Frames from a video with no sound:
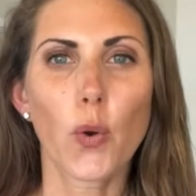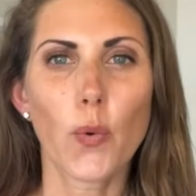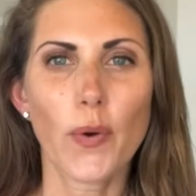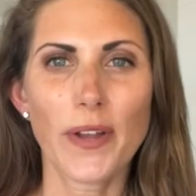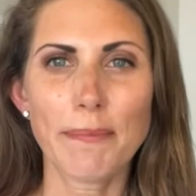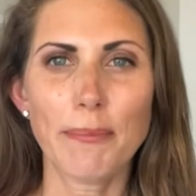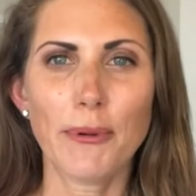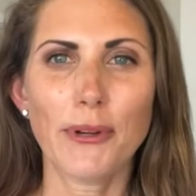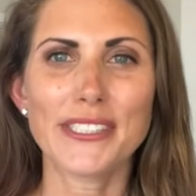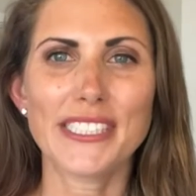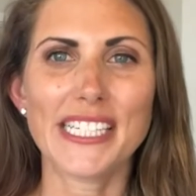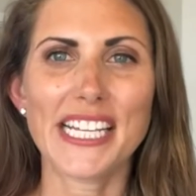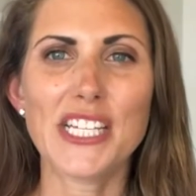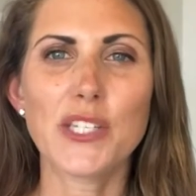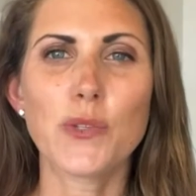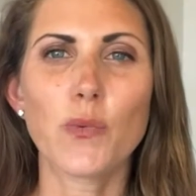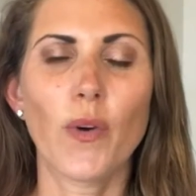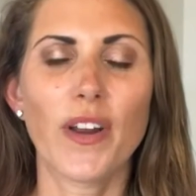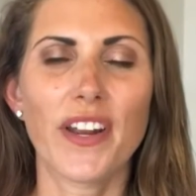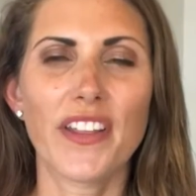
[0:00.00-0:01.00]
QuickBooks
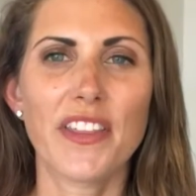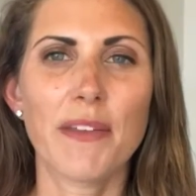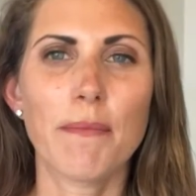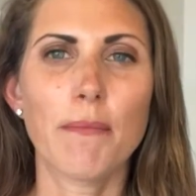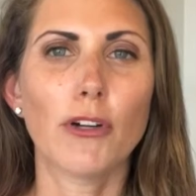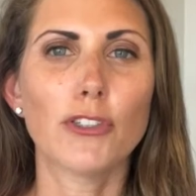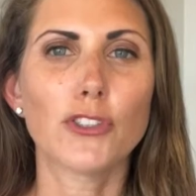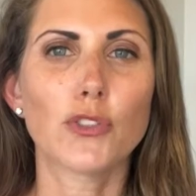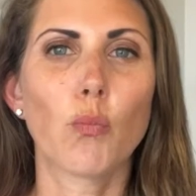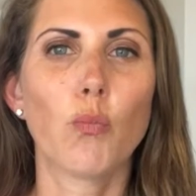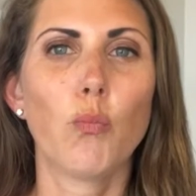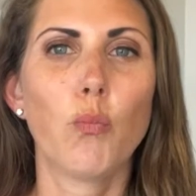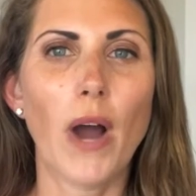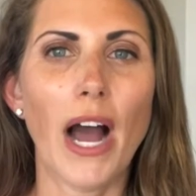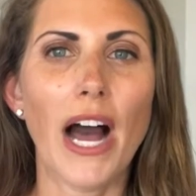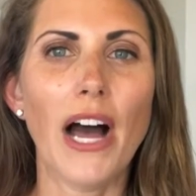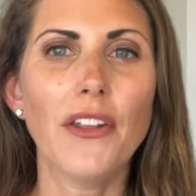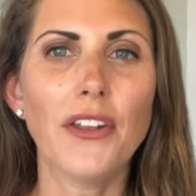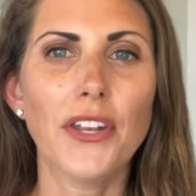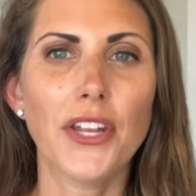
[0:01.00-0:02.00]
is one of the most
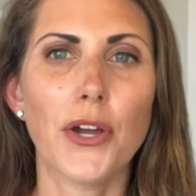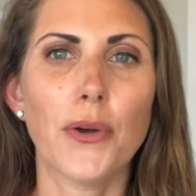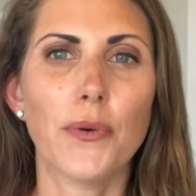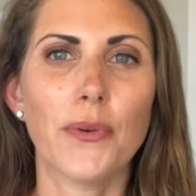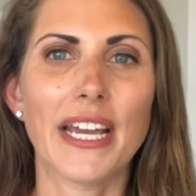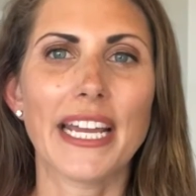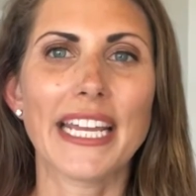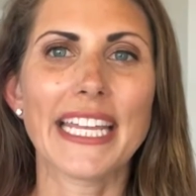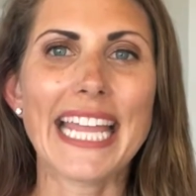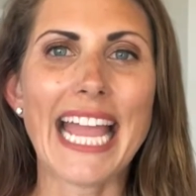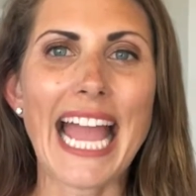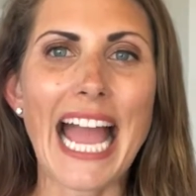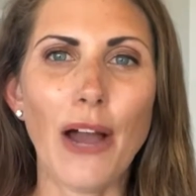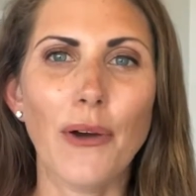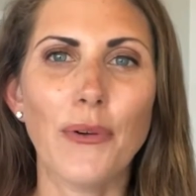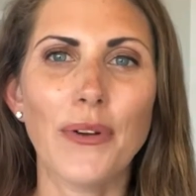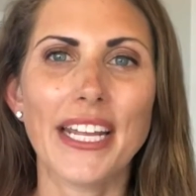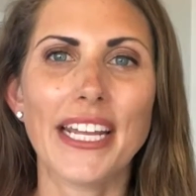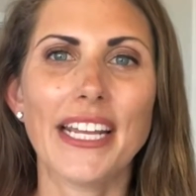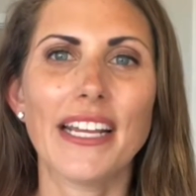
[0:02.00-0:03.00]
well-known
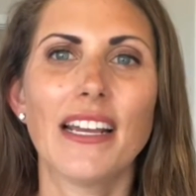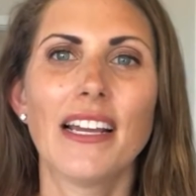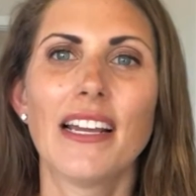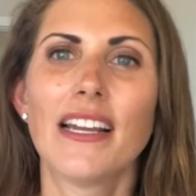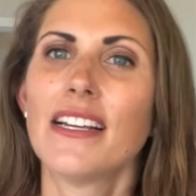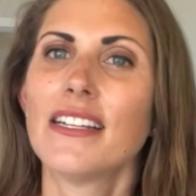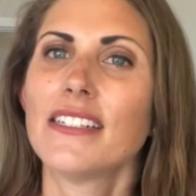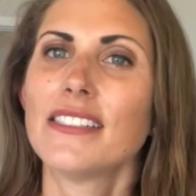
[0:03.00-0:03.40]
accounting